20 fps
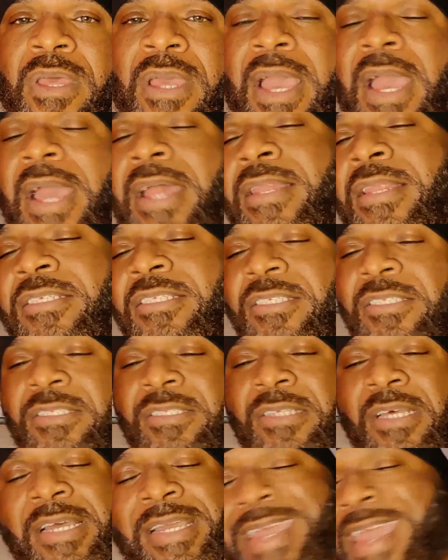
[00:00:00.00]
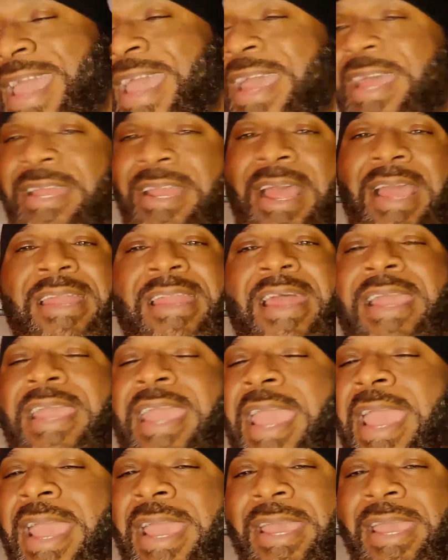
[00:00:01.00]
And this is, again, and I
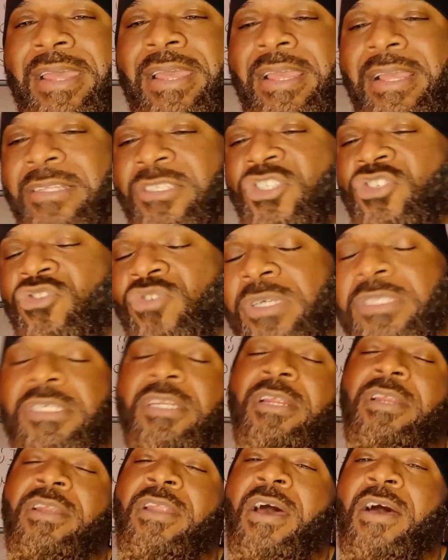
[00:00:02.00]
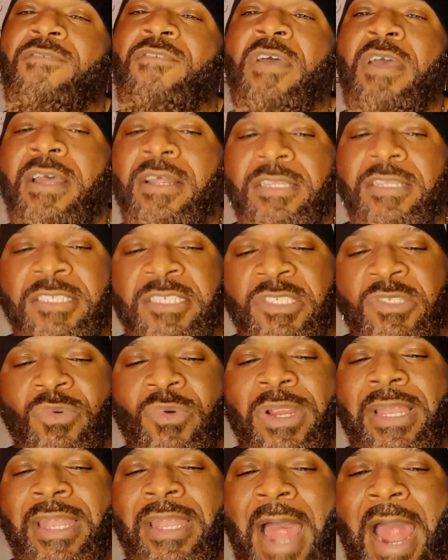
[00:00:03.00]
can't stress it enough, this is
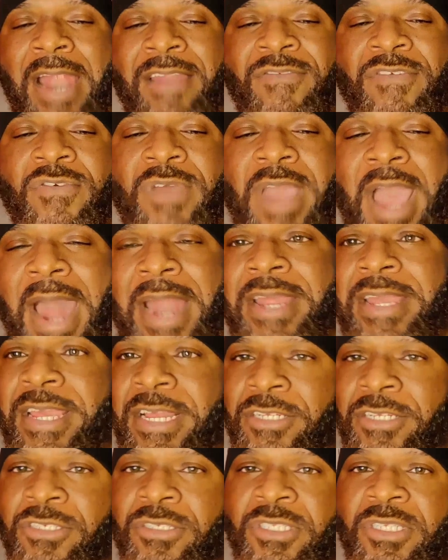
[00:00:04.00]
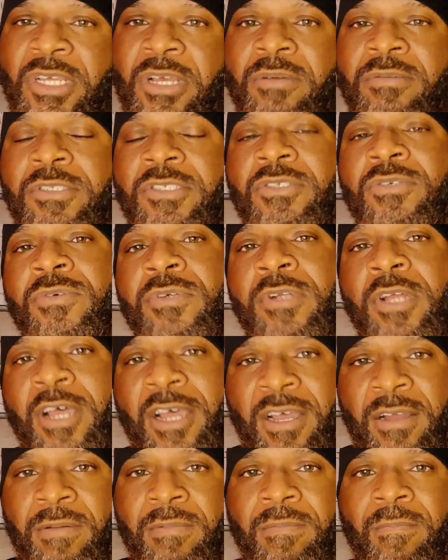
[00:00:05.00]
where a lot of you kind of get yourselves screwed
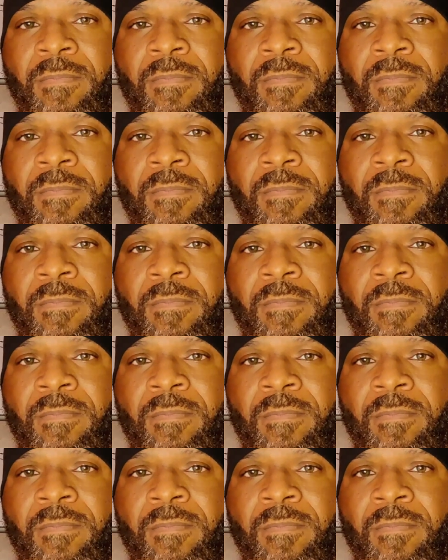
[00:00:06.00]
up.